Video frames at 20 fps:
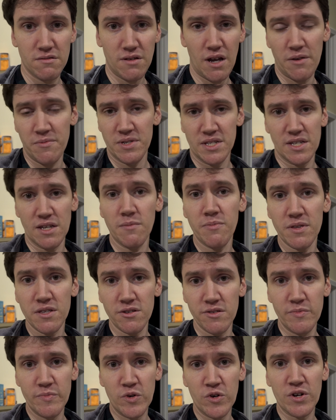I would sleep
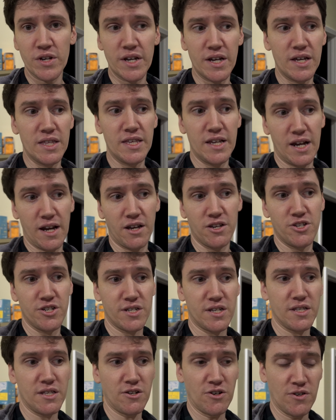until the morning, and then I could
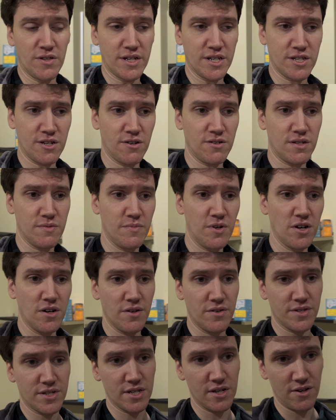just get an early start
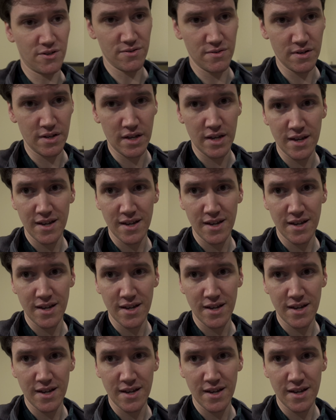tomorrow. So